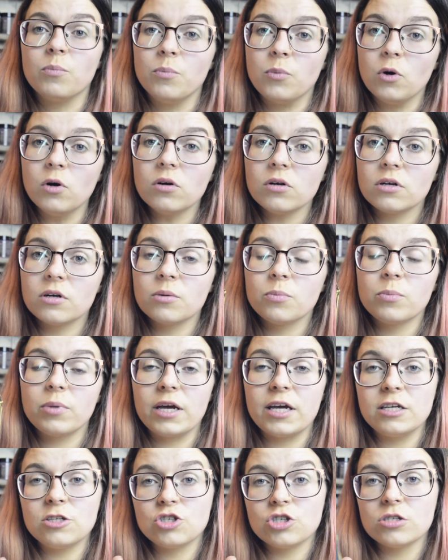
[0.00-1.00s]
book
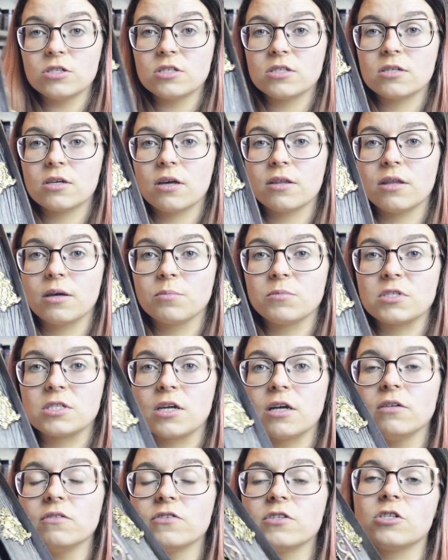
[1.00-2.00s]
pages
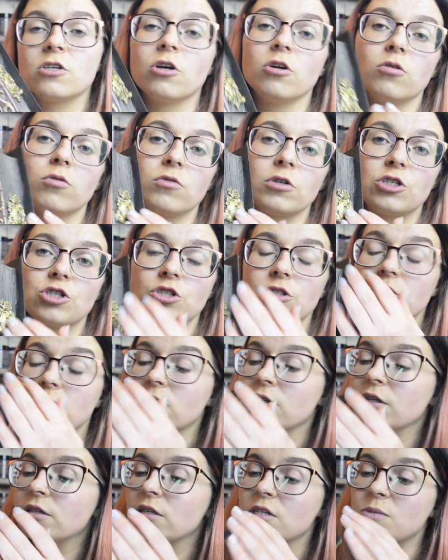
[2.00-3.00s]
themselves. So
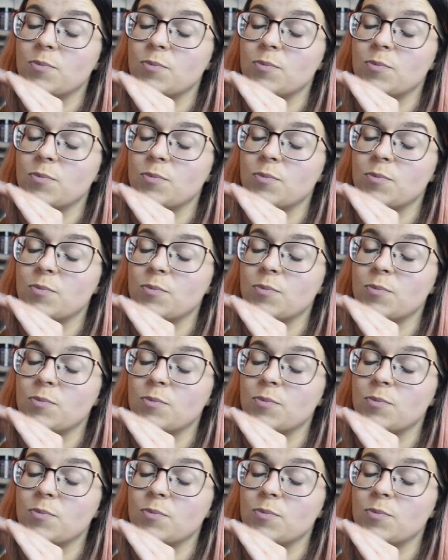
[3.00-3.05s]
originally this